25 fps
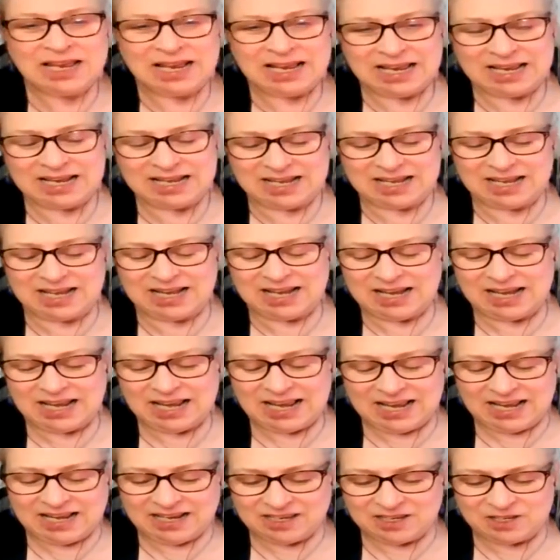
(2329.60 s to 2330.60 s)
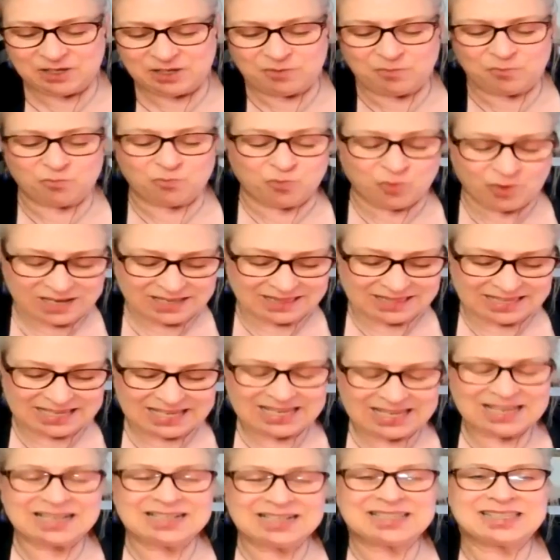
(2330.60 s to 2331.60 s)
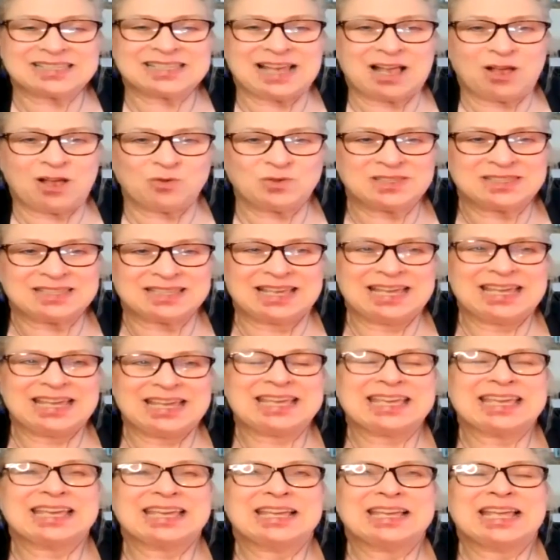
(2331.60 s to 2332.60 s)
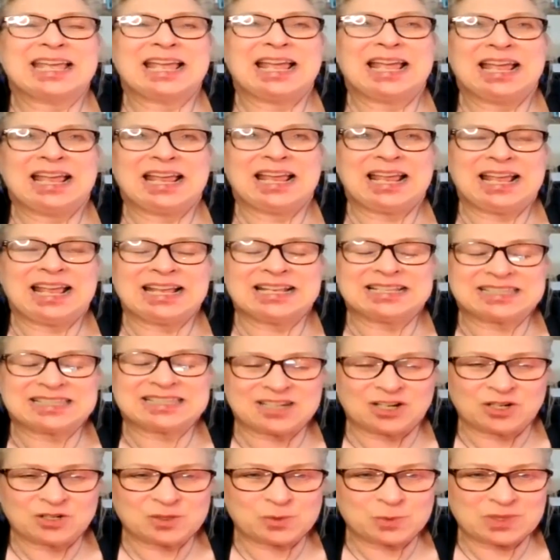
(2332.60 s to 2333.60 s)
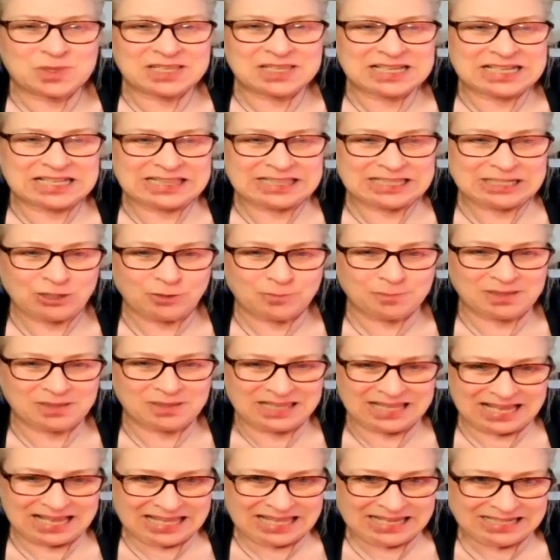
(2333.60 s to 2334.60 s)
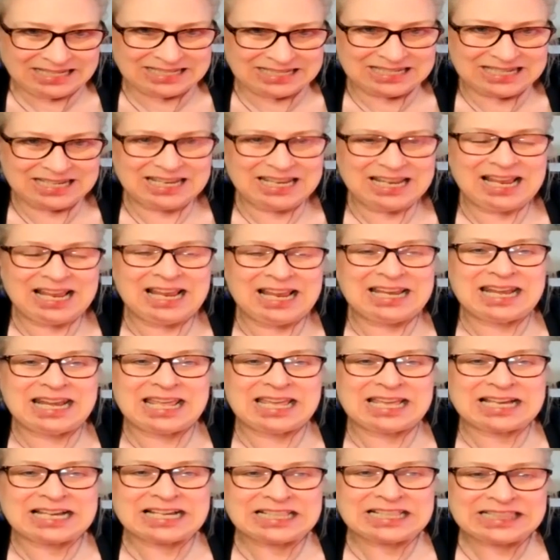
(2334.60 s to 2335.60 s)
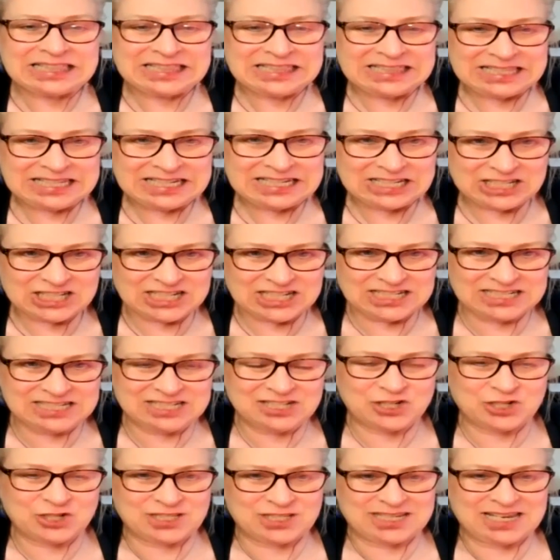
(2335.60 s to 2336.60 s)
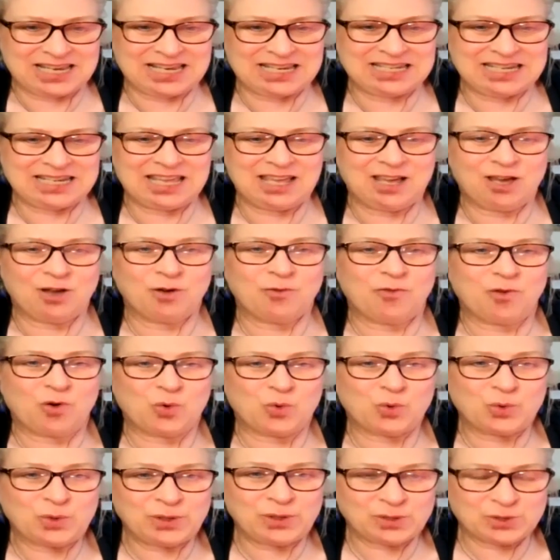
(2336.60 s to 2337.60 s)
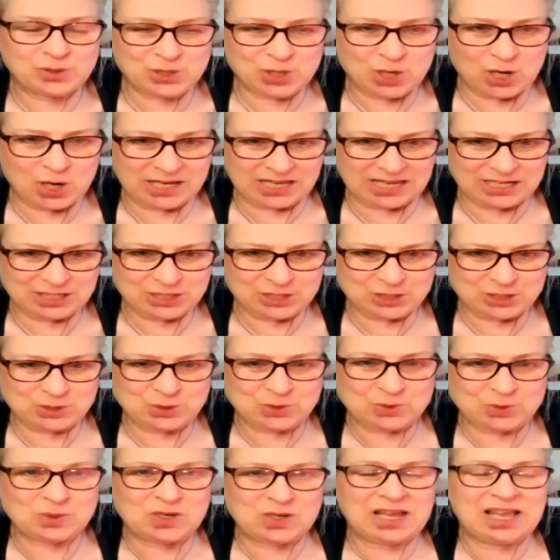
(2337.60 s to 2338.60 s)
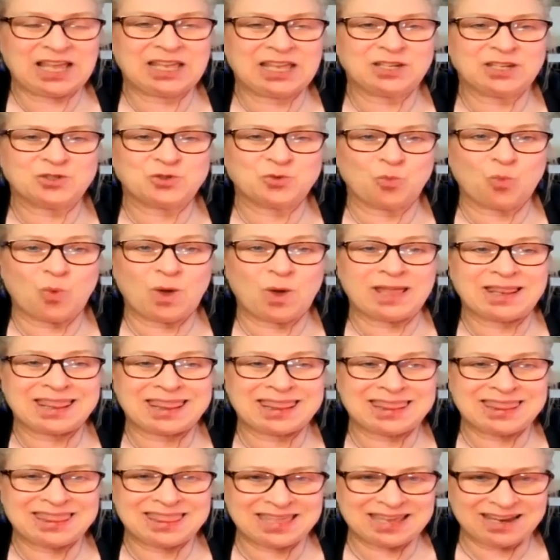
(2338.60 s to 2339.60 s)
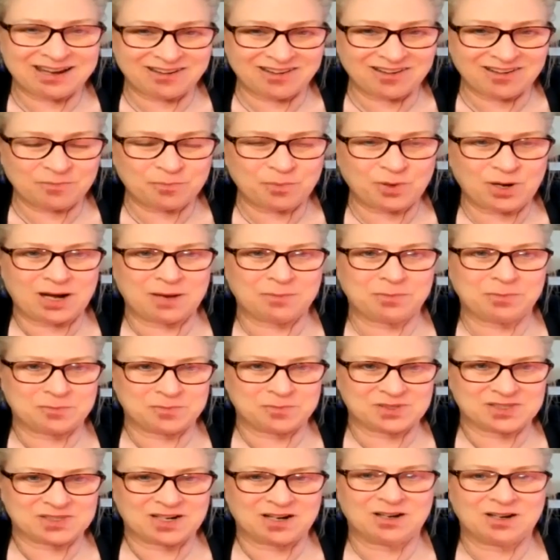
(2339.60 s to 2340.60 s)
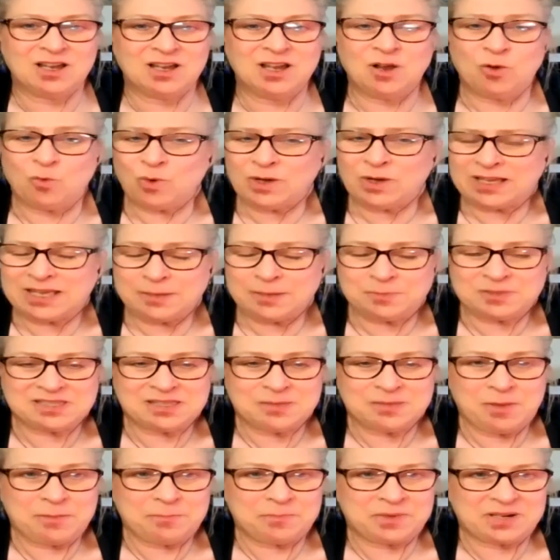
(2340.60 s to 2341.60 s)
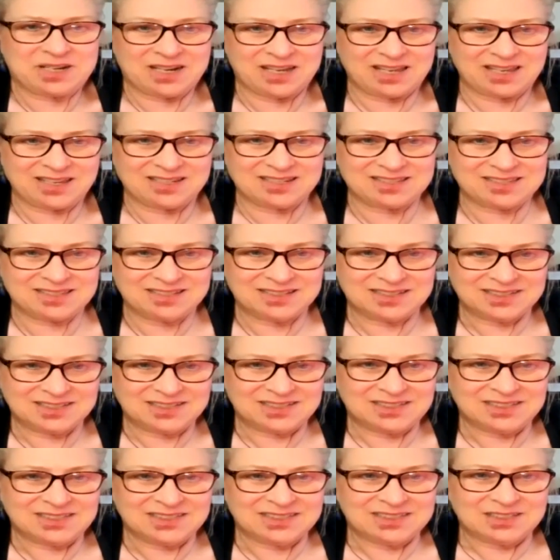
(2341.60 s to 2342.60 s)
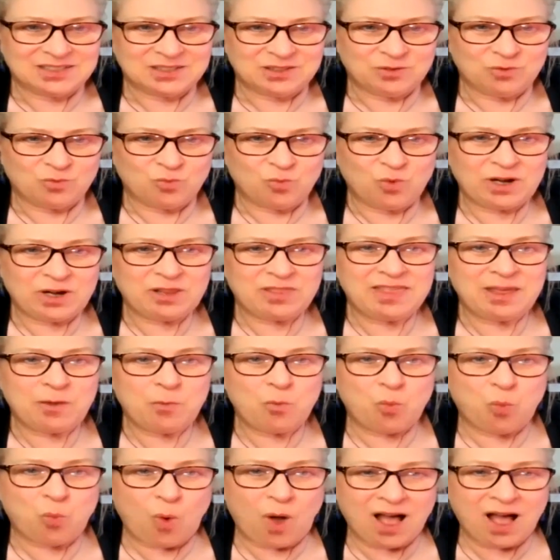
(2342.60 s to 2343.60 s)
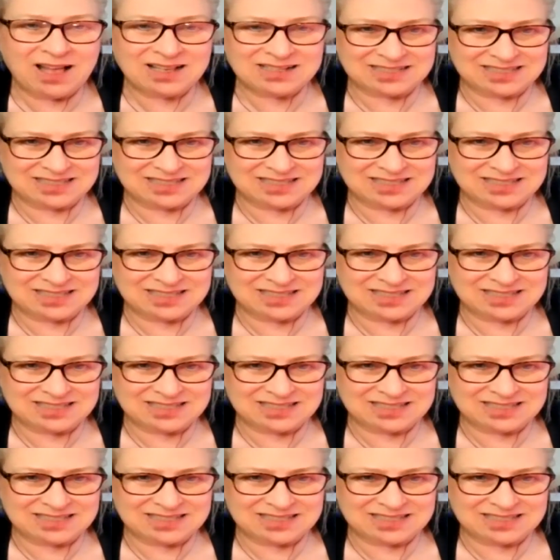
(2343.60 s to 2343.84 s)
it really it sounds like it starts with a clear plan and a clear understanding of who you're talking to and what their problems are. What keeps them up at night? What and why want? are you